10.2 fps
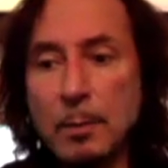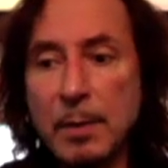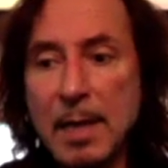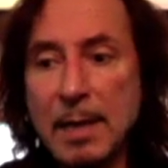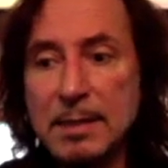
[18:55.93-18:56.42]

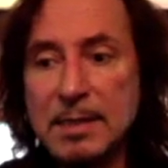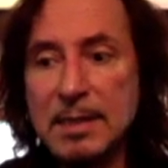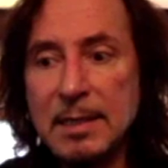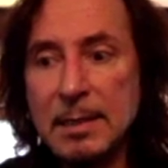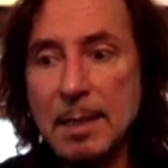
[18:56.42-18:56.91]
We had
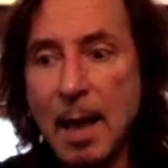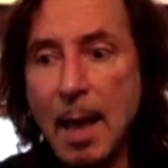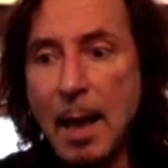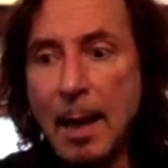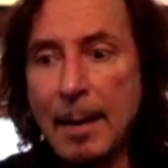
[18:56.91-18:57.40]
seen,
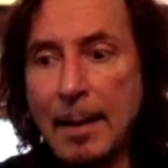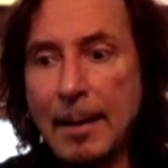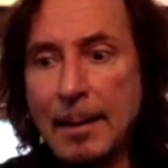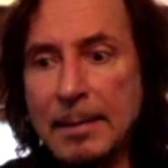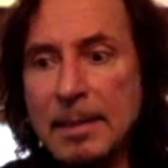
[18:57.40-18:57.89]

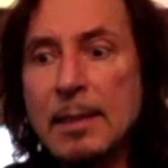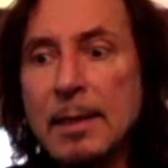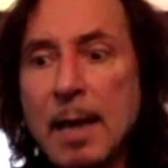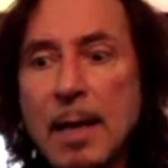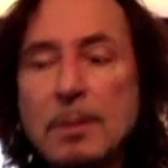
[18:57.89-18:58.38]
Neil
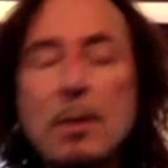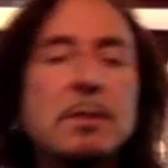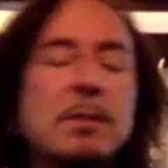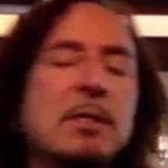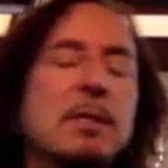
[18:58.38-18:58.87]
and I had
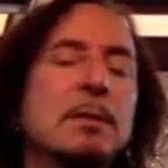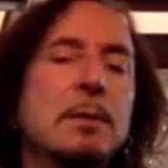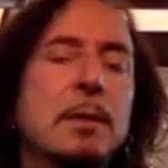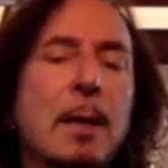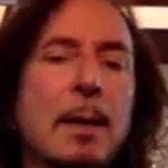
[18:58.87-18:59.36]
gone and seen